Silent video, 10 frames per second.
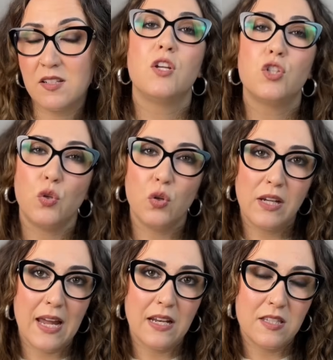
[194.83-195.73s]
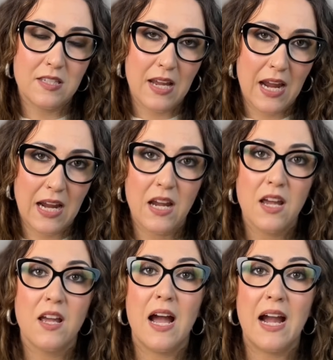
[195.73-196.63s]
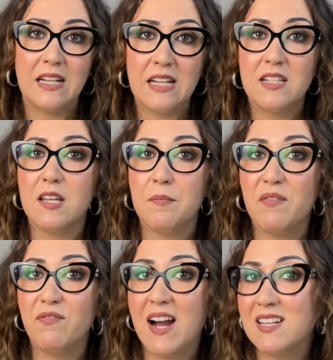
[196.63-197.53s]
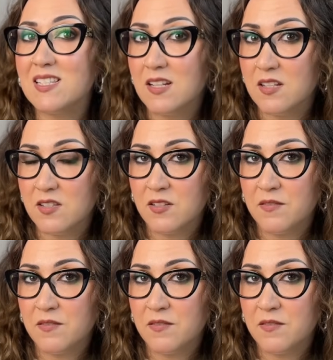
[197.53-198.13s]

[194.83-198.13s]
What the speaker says: So you can't say, I need some advices.